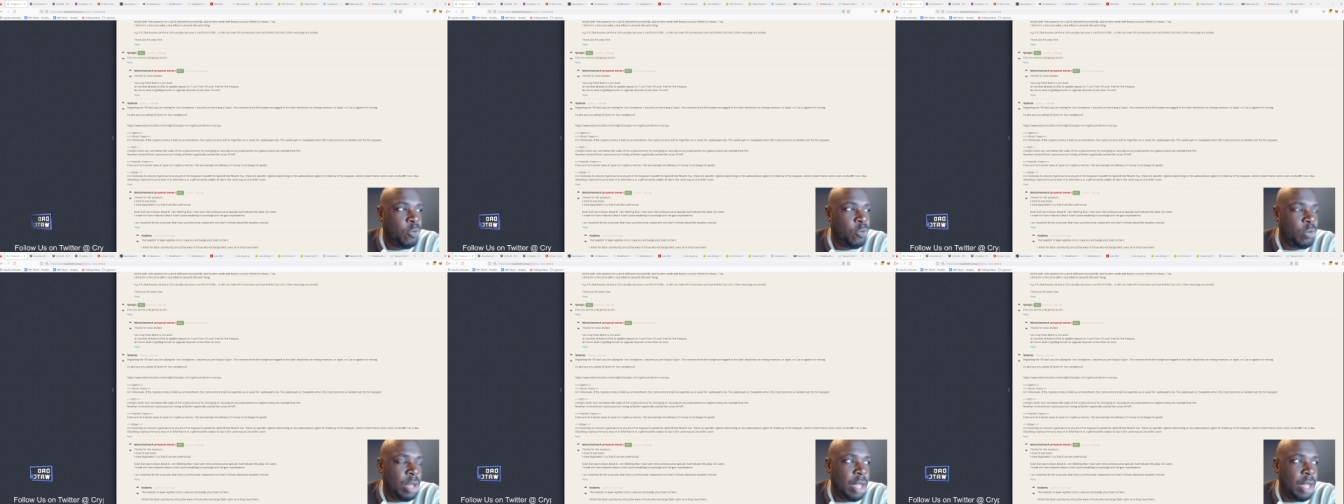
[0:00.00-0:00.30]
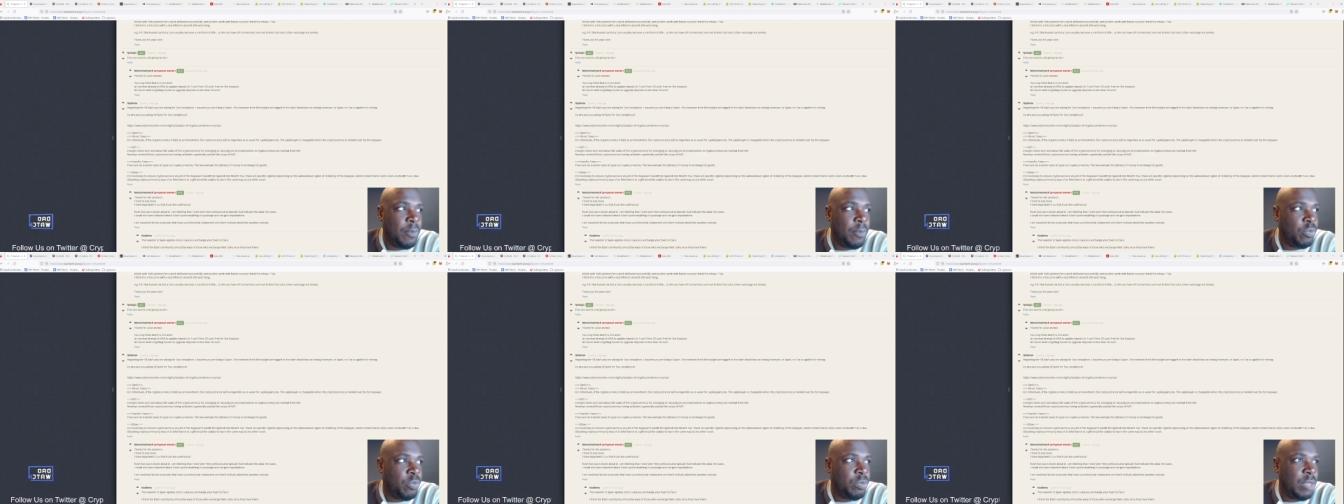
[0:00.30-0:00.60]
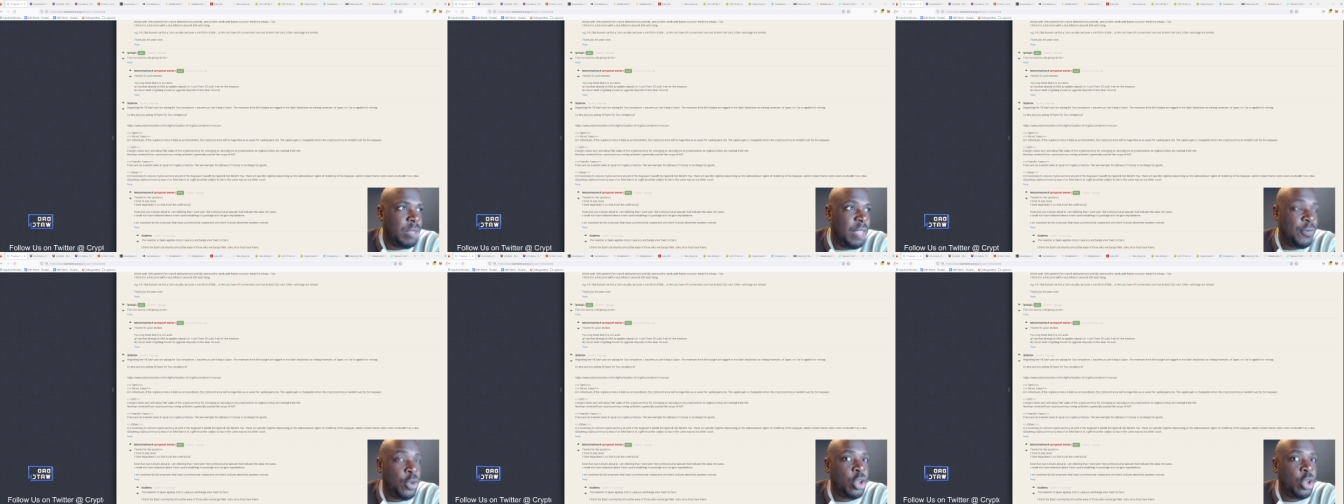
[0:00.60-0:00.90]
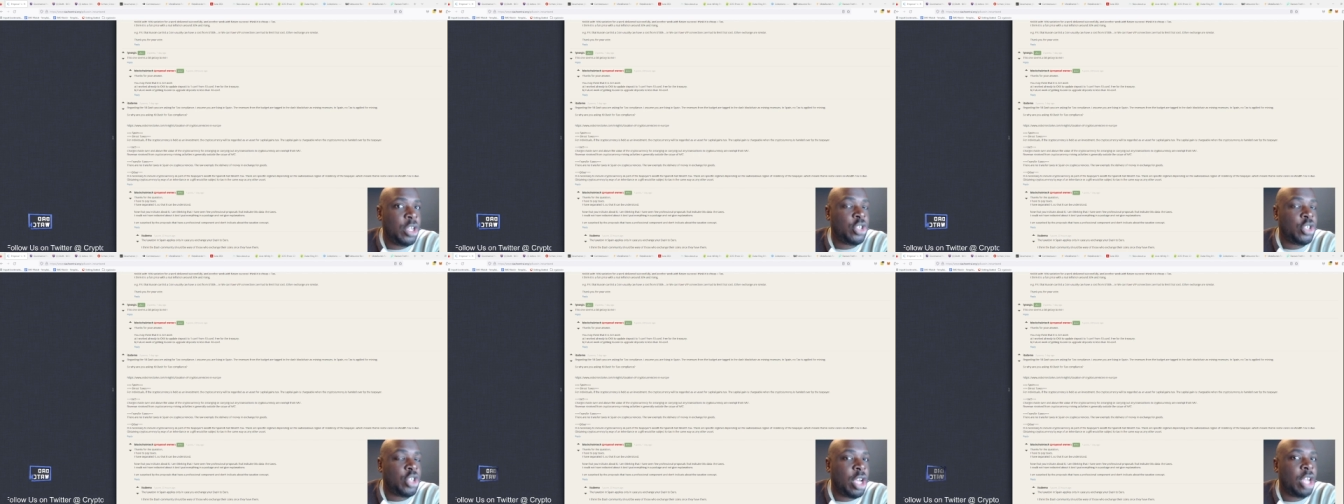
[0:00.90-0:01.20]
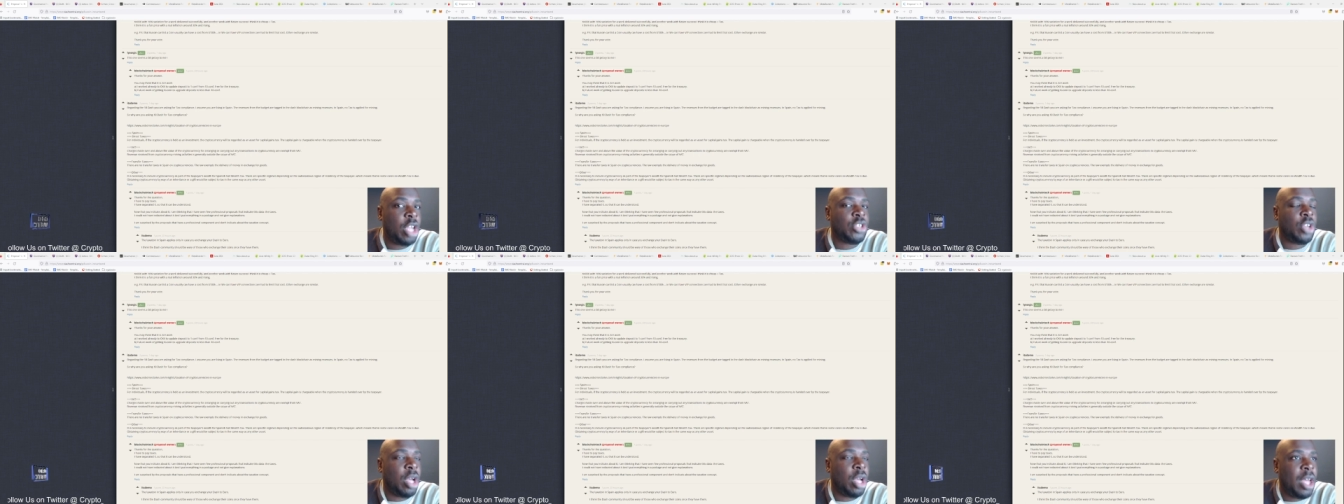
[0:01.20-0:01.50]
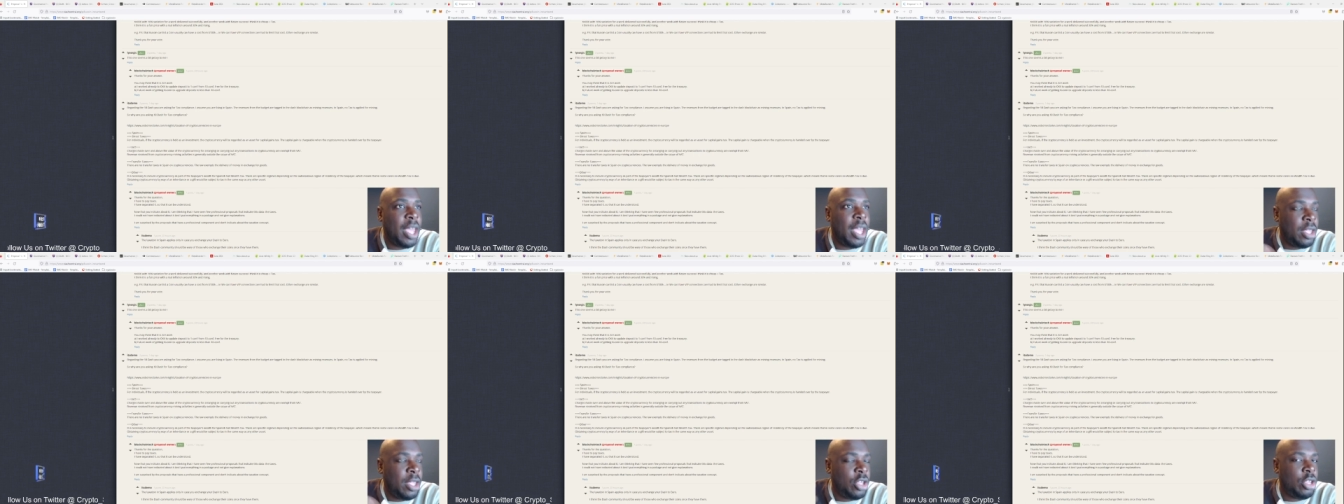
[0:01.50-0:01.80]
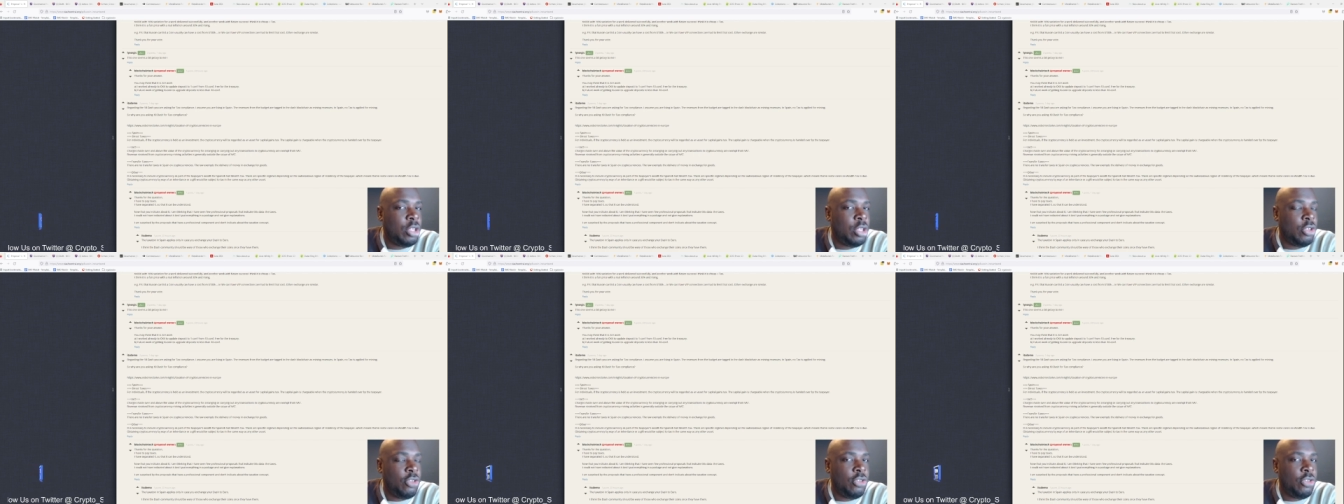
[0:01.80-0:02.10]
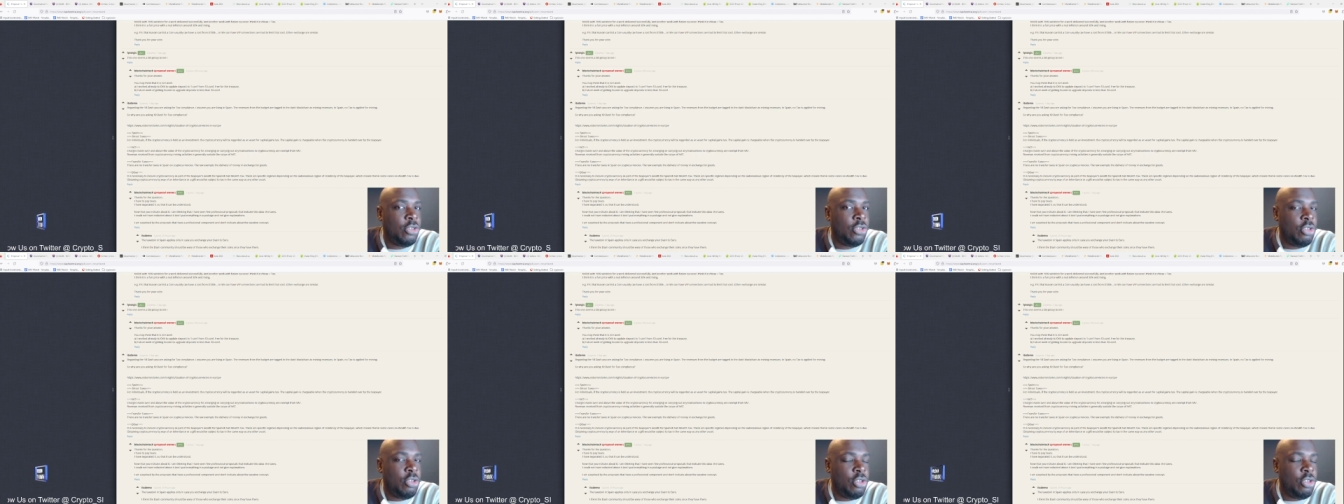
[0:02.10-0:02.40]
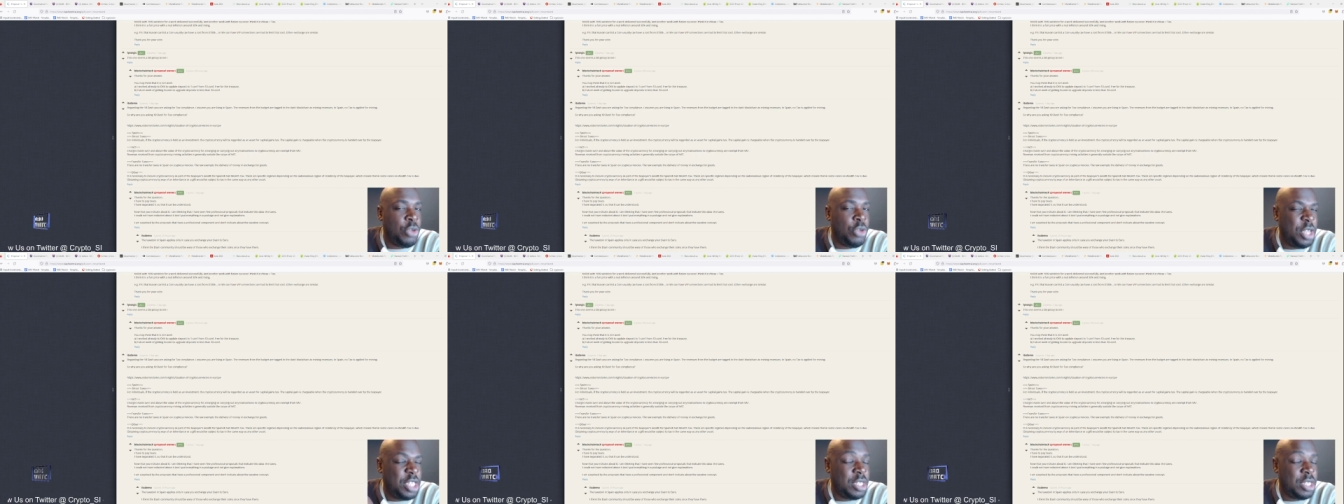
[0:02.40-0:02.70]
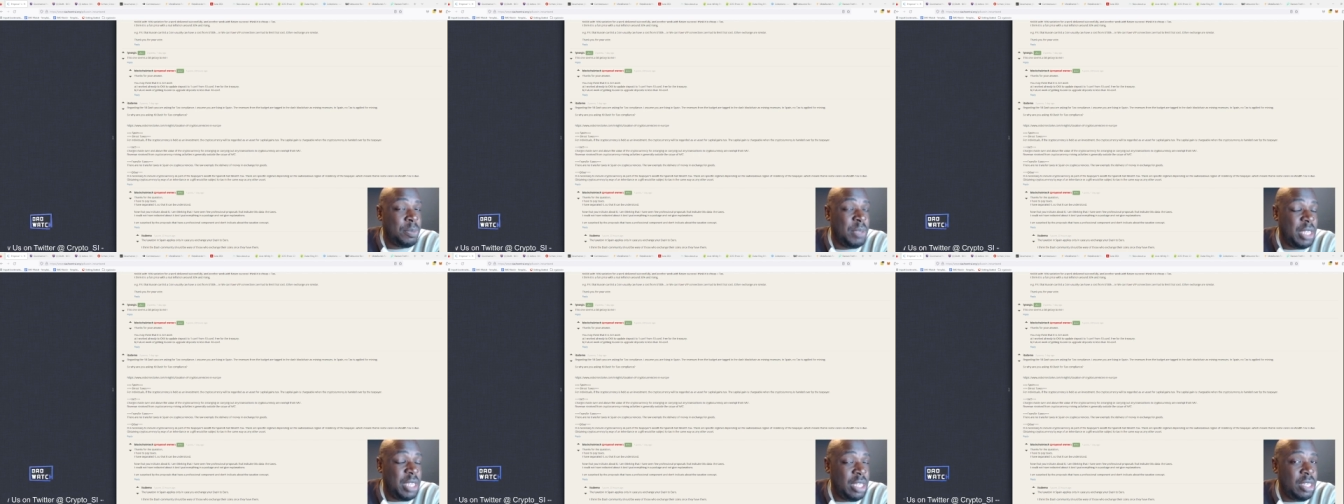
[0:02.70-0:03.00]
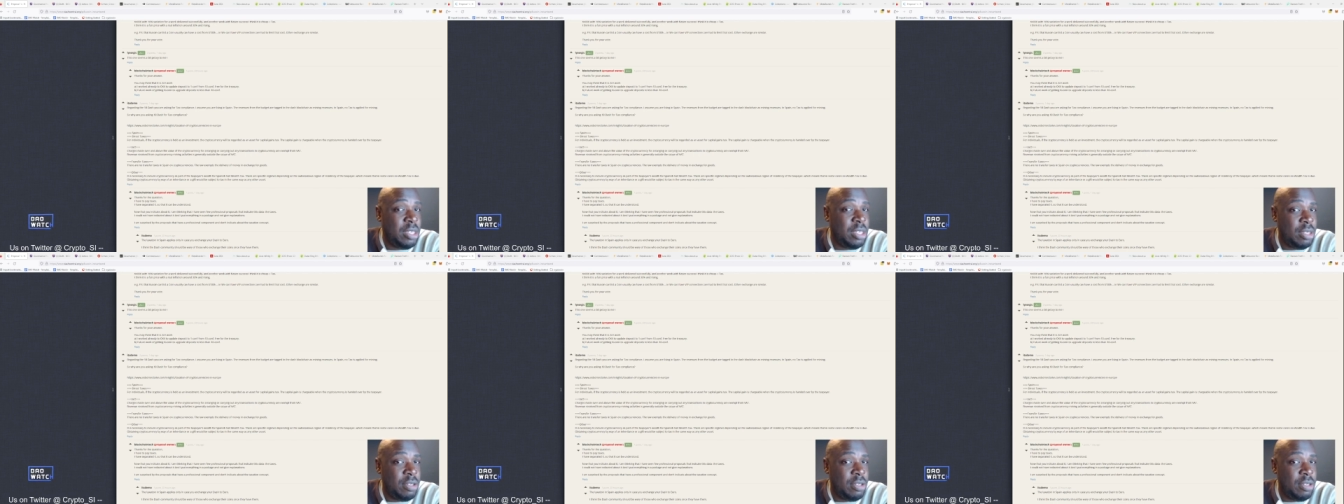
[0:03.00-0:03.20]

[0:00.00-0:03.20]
Like, if you're going to charge high, you need to be